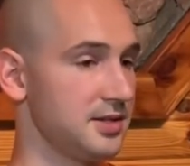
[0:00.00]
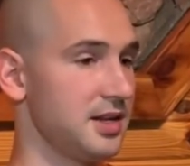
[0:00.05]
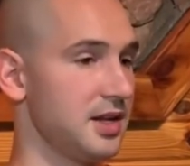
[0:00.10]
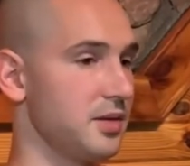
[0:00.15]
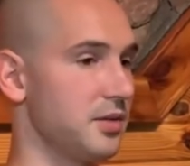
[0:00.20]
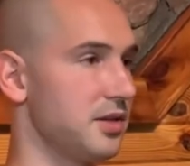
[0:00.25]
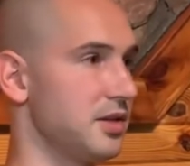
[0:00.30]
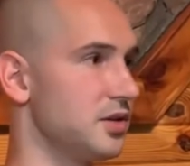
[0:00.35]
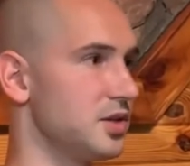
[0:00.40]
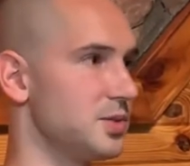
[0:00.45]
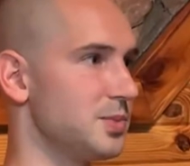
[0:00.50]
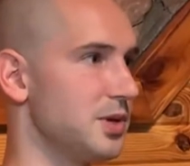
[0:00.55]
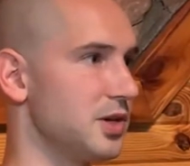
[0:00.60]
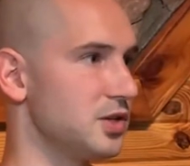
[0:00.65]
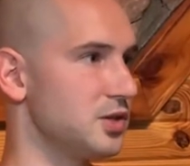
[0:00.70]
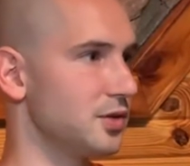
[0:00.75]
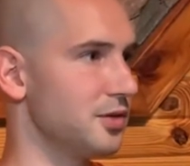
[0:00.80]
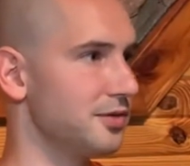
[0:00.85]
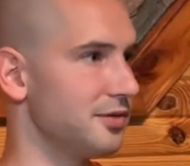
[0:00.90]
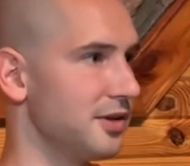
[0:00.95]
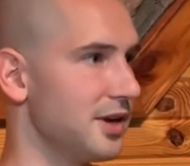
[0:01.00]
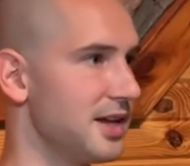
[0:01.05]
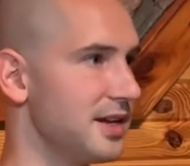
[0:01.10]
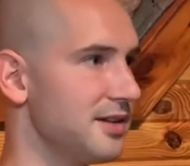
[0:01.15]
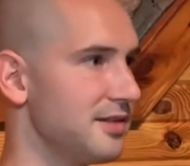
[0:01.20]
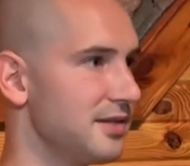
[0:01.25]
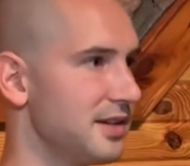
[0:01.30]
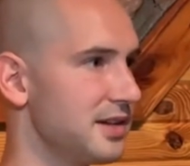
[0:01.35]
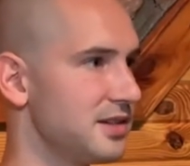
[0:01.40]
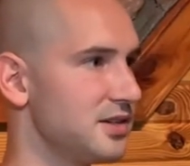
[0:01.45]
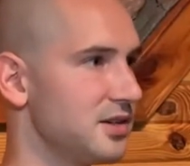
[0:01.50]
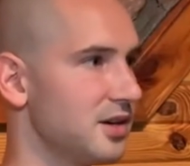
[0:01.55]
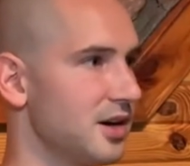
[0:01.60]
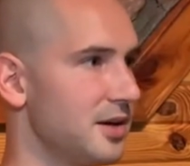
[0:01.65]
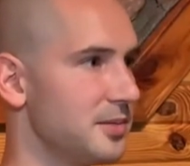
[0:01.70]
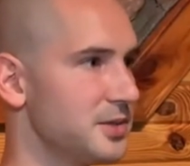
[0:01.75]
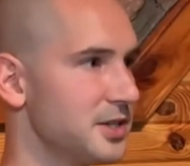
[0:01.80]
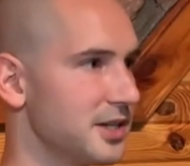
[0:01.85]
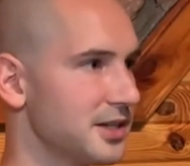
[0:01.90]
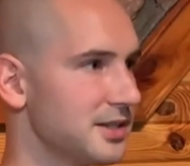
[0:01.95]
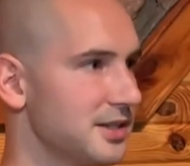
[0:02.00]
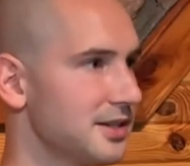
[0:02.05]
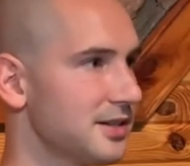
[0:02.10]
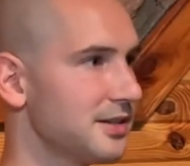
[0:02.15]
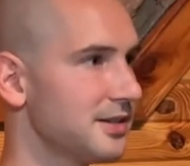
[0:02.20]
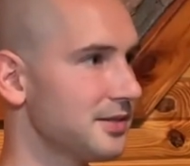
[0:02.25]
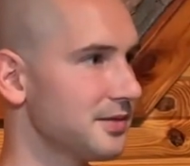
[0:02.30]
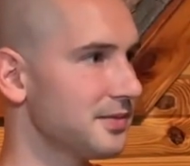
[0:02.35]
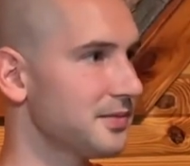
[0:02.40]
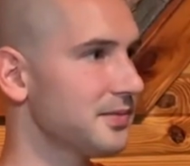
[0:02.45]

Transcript: staying with your spiritual friend if that's your object.